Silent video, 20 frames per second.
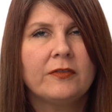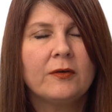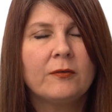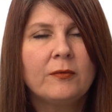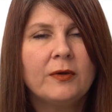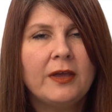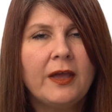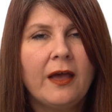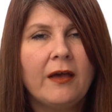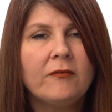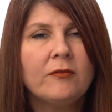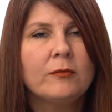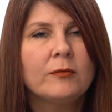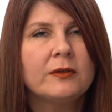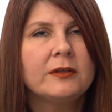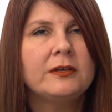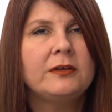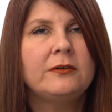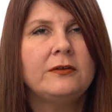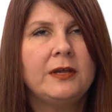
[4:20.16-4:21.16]
that we have a
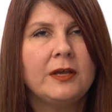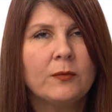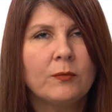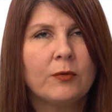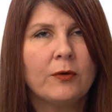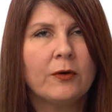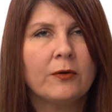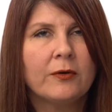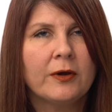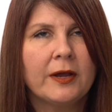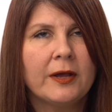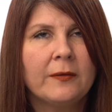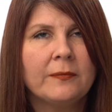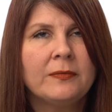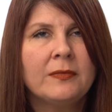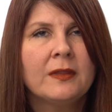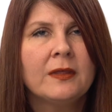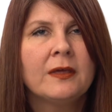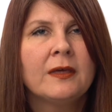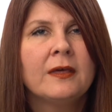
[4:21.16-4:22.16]
really unique
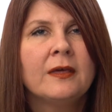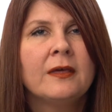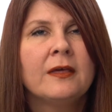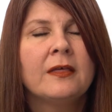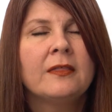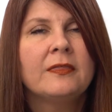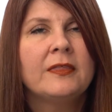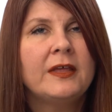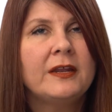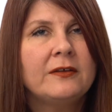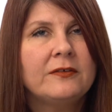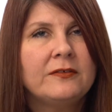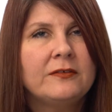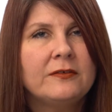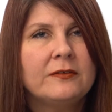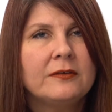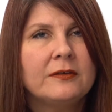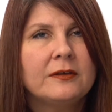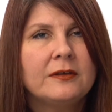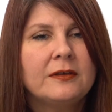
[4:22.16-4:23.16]
program that
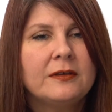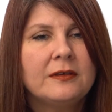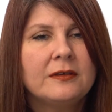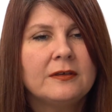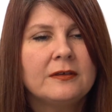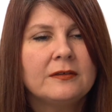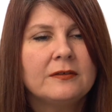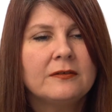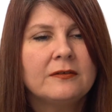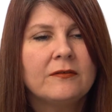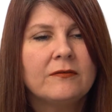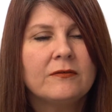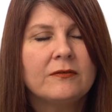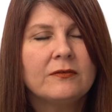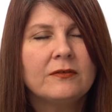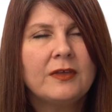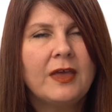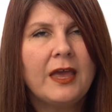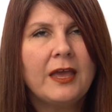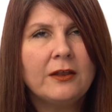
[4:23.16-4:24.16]
is
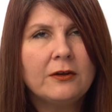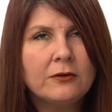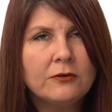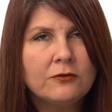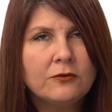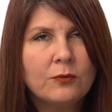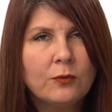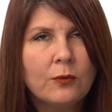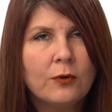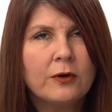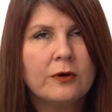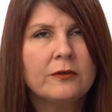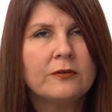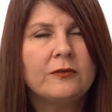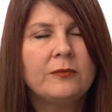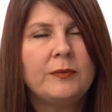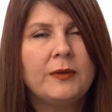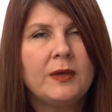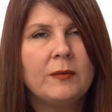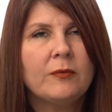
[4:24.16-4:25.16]
catered
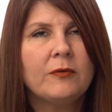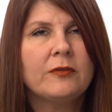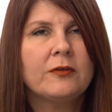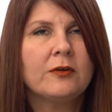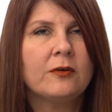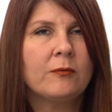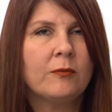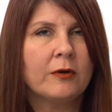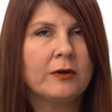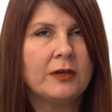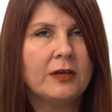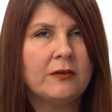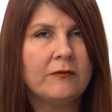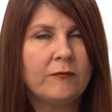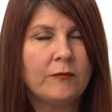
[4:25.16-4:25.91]
towards people that are working